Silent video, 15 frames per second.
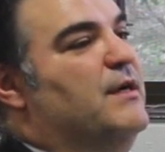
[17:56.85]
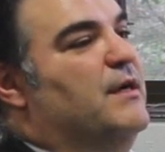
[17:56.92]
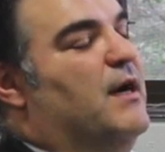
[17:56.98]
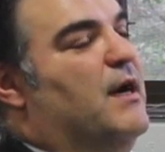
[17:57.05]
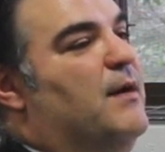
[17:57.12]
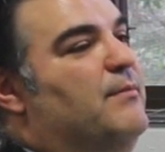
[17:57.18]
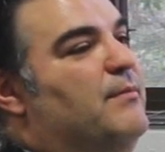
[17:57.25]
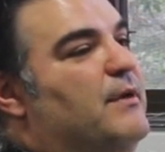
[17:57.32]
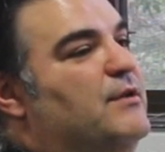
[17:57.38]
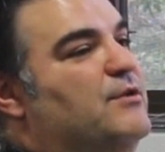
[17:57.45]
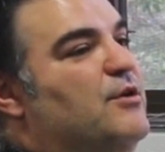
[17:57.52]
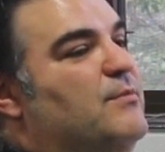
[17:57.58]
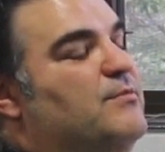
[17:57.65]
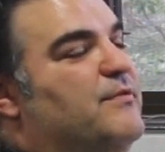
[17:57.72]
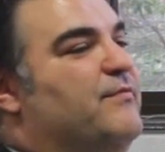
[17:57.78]
in
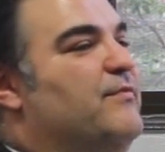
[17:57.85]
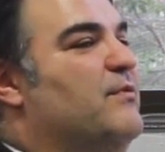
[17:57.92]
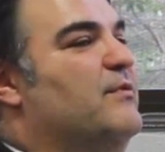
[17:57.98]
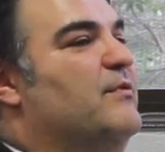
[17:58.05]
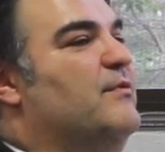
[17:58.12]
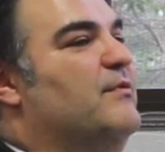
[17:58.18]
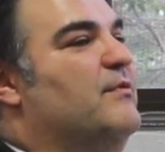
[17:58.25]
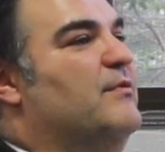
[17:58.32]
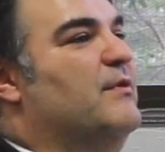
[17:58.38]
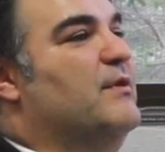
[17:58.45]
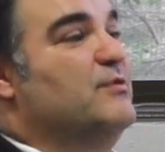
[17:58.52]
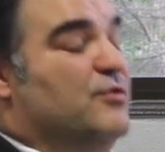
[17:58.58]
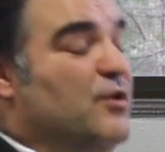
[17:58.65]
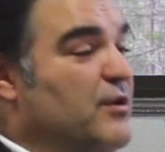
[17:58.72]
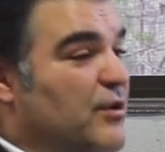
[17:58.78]
terms of
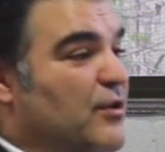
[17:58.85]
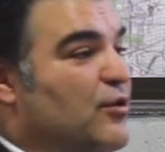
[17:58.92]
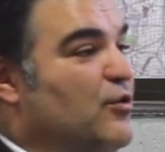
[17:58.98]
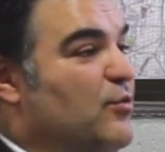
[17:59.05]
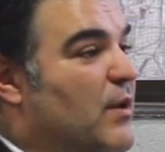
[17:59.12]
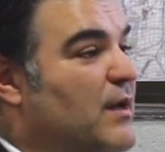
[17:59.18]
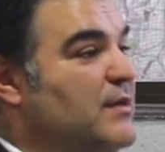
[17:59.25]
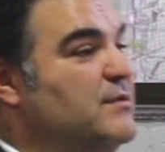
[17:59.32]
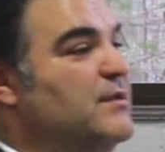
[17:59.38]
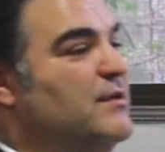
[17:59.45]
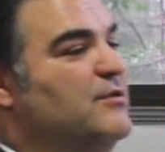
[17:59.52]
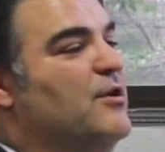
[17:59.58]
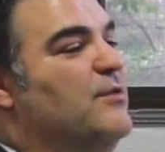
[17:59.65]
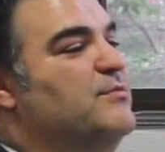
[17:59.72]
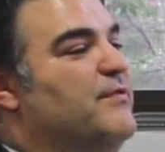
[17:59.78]
certainly the good ones,
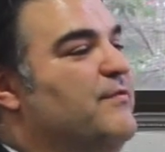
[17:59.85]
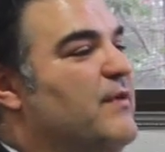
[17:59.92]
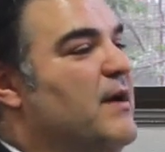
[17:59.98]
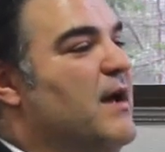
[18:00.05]
in terms of